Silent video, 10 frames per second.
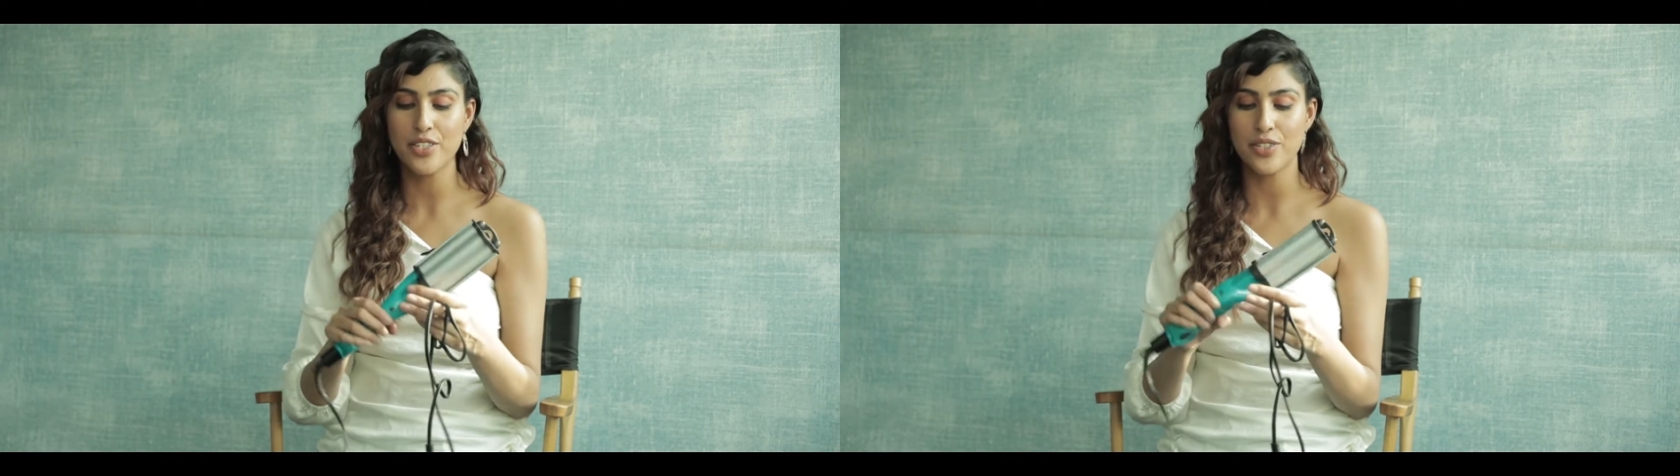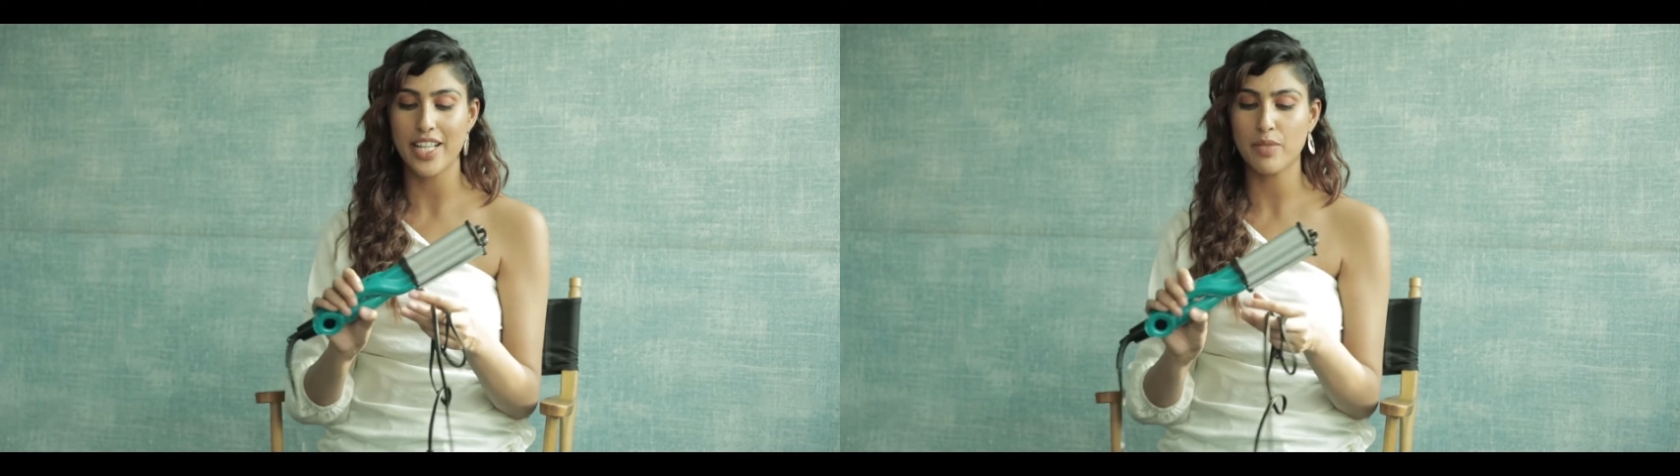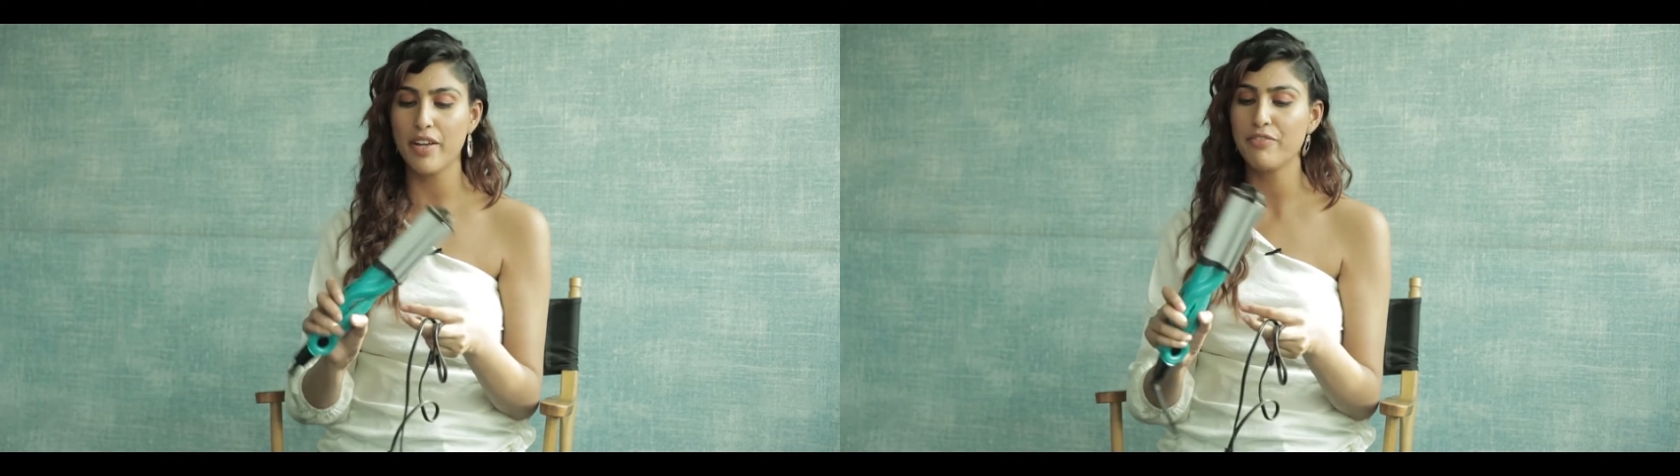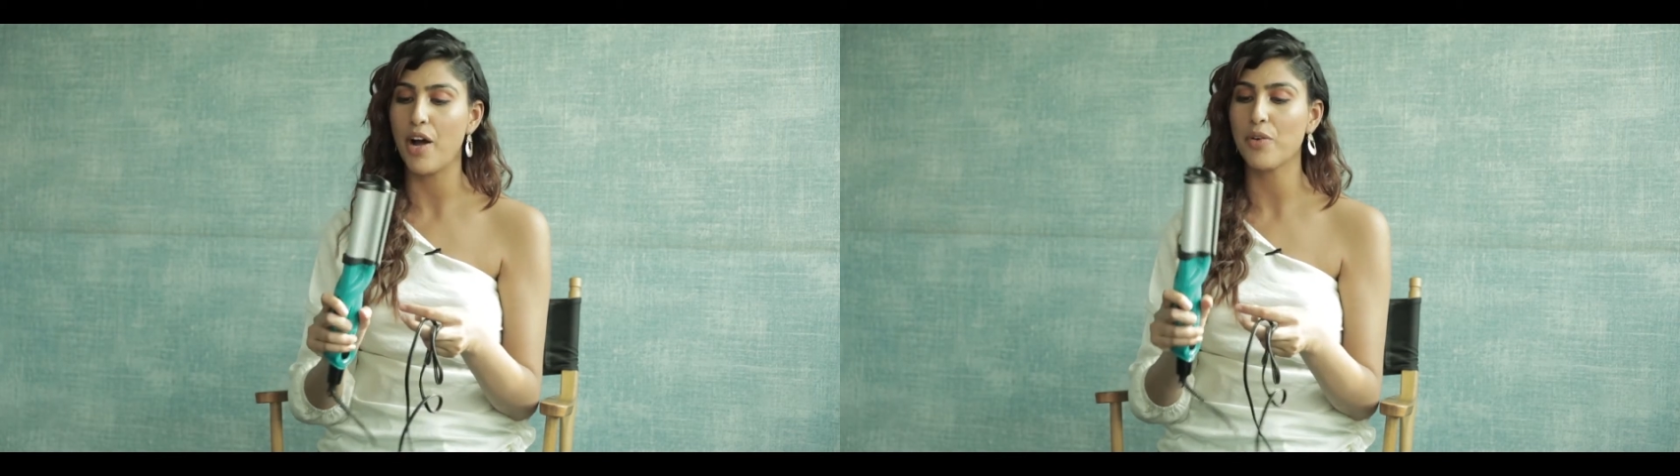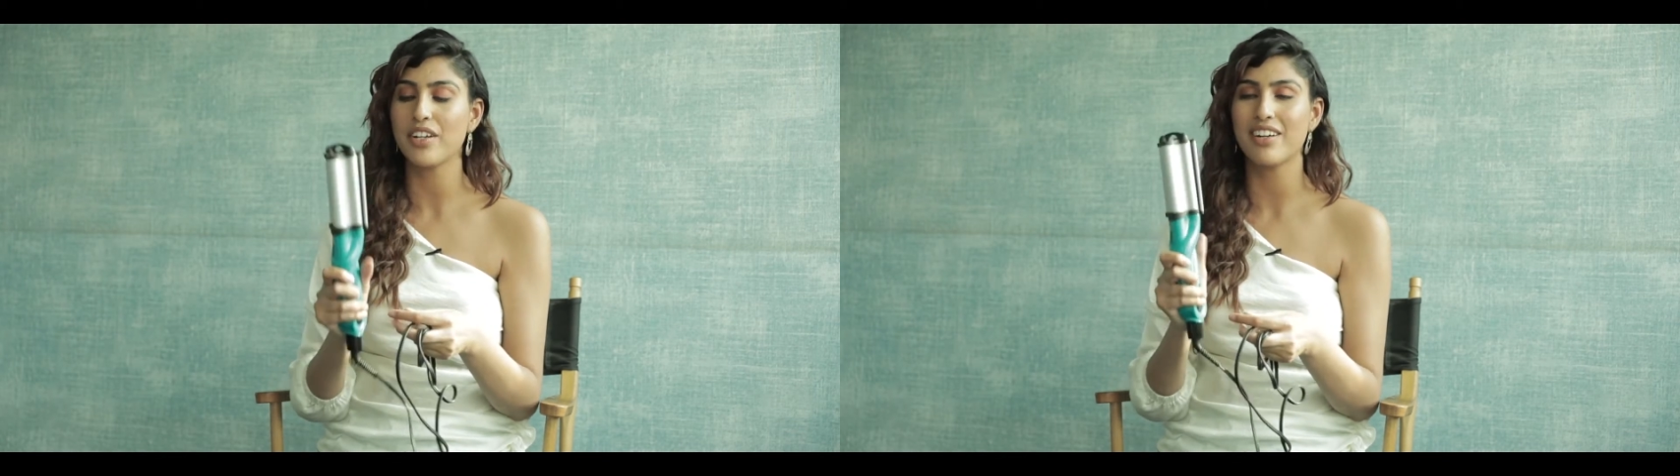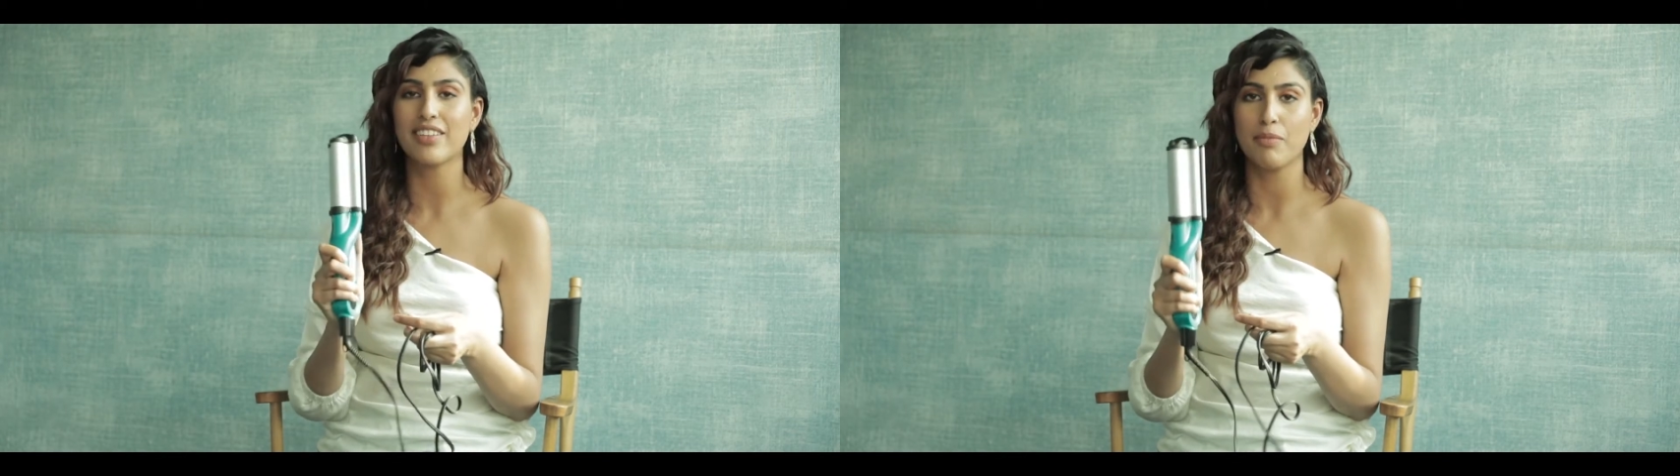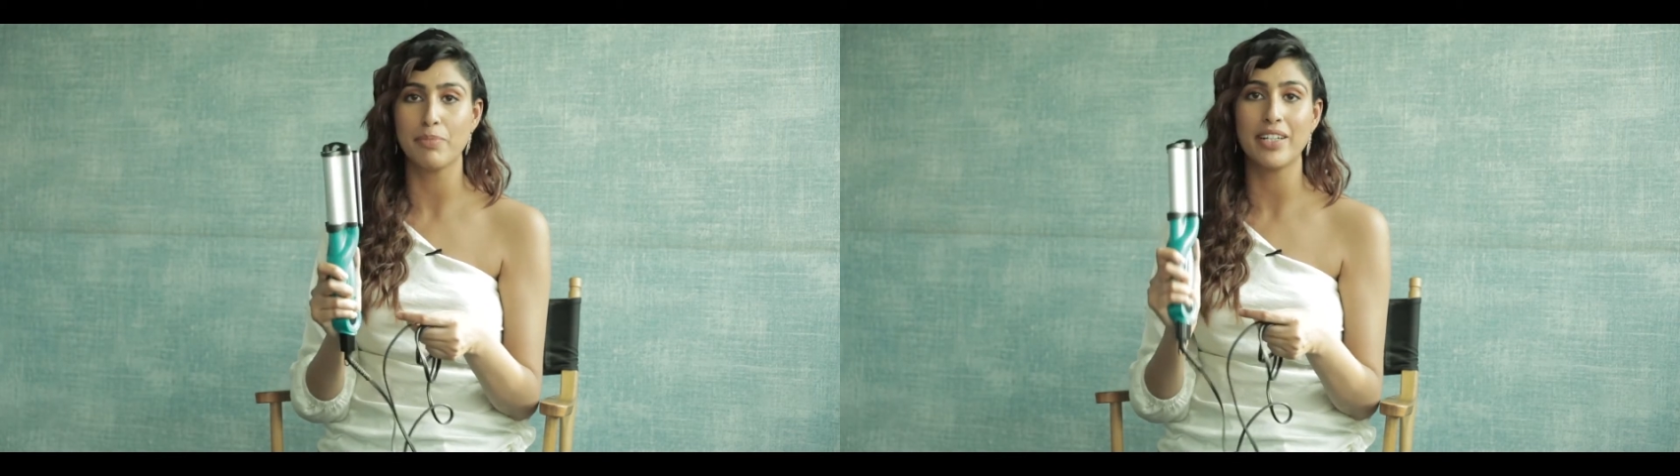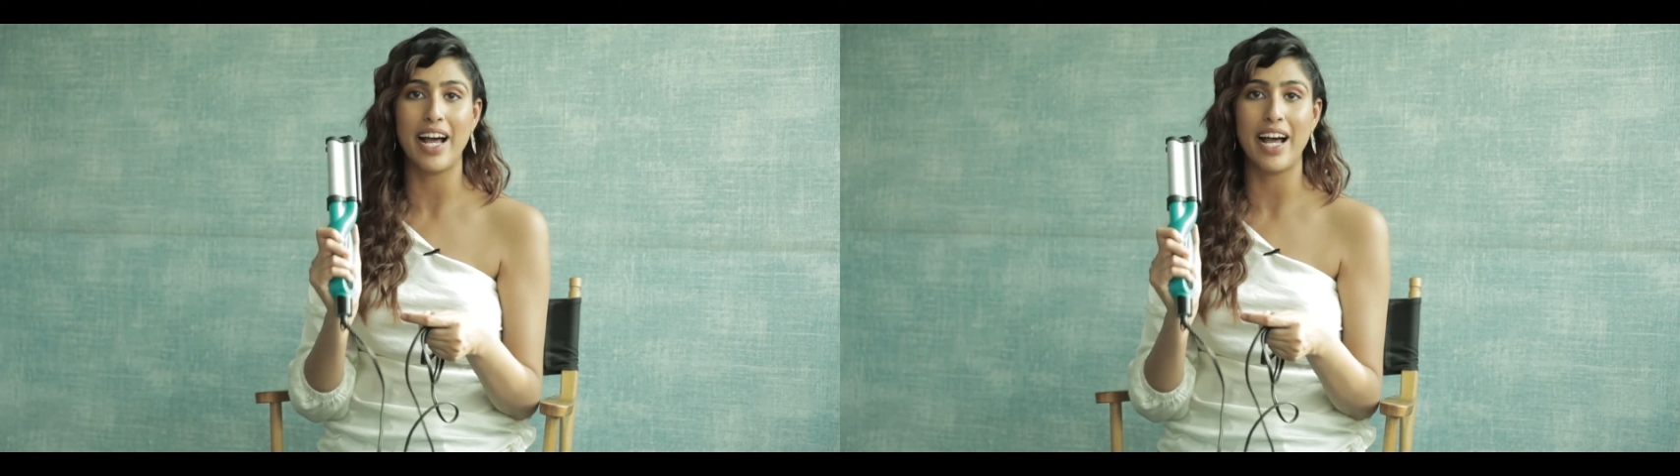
So that's why I found a crimper.